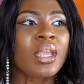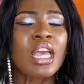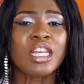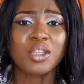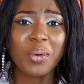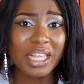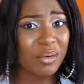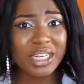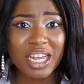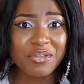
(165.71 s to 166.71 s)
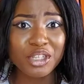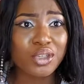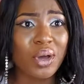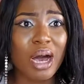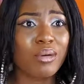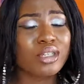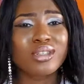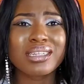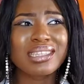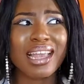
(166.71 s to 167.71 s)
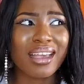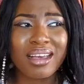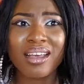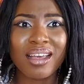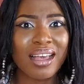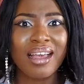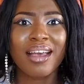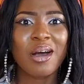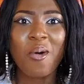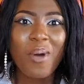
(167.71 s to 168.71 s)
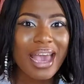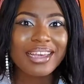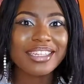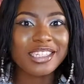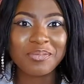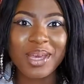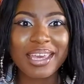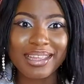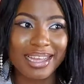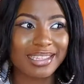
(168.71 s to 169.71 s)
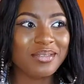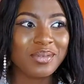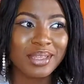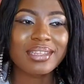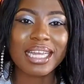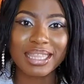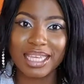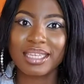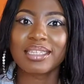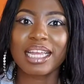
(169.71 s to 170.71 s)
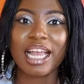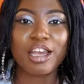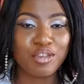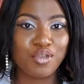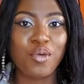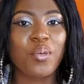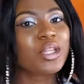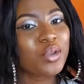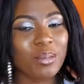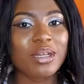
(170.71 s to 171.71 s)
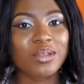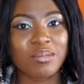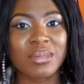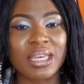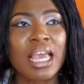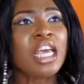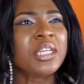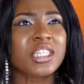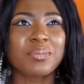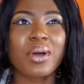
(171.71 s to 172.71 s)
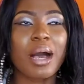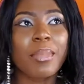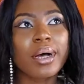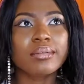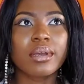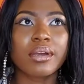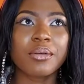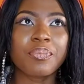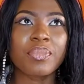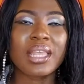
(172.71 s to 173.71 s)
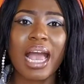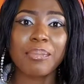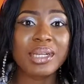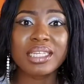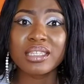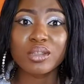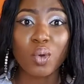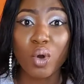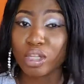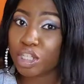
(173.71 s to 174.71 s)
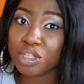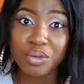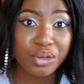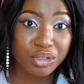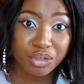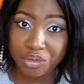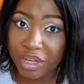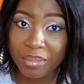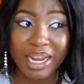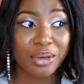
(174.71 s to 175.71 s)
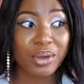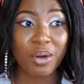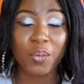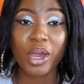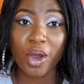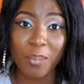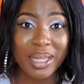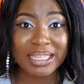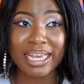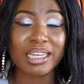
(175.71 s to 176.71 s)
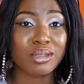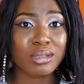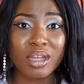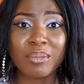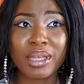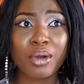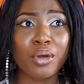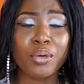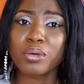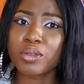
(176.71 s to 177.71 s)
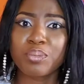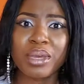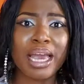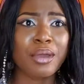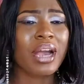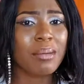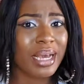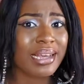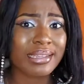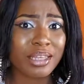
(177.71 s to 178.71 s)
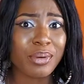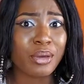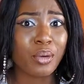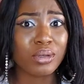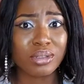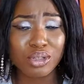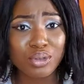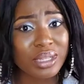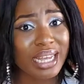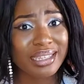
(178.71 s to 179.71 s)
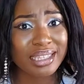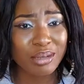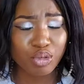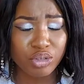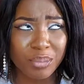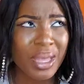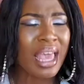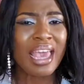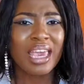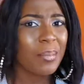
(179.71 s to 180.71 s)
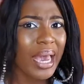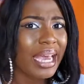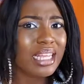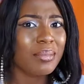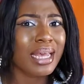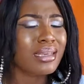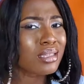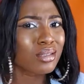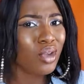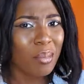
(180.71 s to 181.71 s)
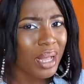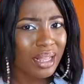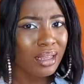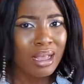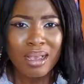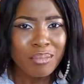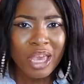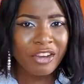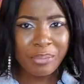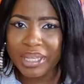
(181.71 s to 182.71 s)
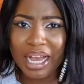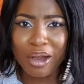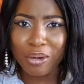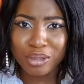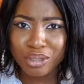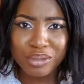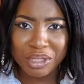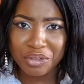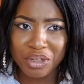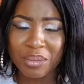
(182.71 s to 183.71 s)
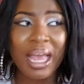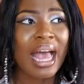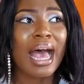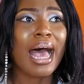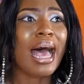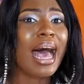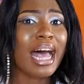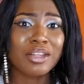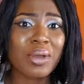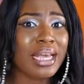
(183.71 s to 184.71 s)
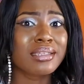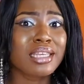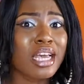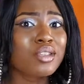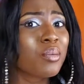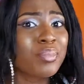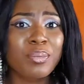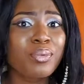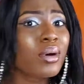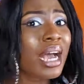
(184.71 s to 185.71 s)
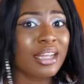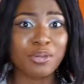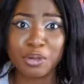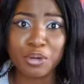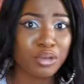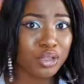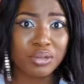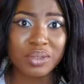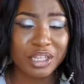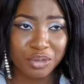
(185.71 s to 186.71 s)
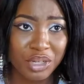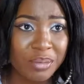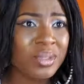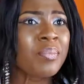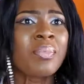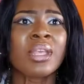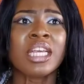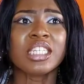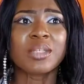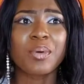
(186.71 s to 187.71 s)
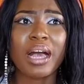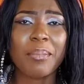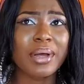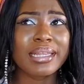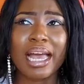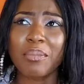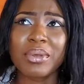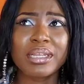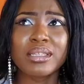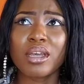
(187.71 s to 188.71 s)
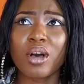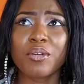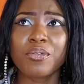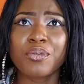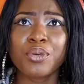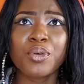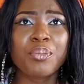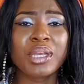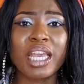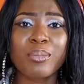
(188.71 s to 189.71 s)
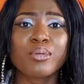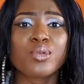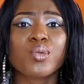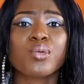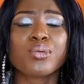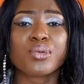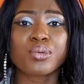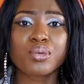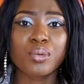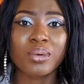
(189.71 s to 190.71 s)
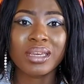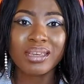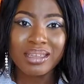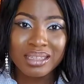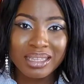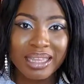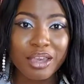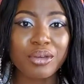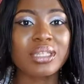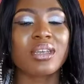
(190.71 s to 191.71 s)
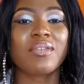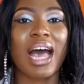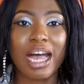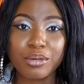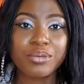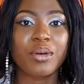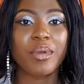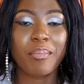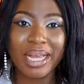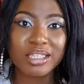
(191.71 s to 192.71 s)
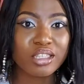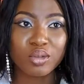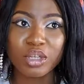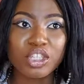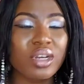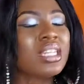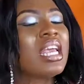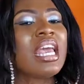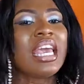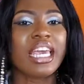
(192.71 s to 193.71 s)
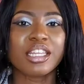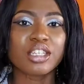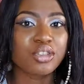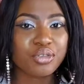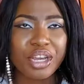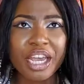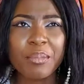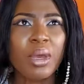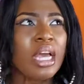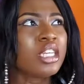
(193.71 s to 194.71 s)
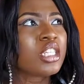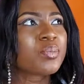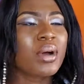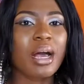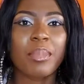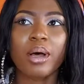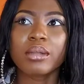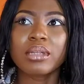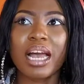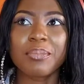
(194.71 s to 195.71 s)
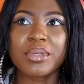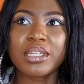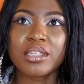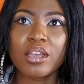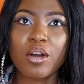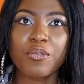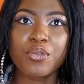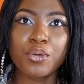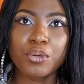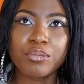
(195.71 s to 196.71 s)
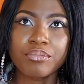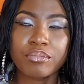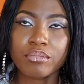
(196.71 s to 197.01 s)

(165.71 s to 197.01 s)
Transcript: So when I watched that video, I was just like, why is she making as if these are things that I knew were normal to me? She spoke about the ability to continue your dream. Like, you can wake up at night and do something, or you go to pee and you come back and sleep and you continue that same dream. In my head, I'm like, normal, everybody can continue the dream. I had no idea some people cannot continue their dreams. She spoke about the ability of you being able to take yourself out from a bad situation in a dream. She spoke about the ability of you.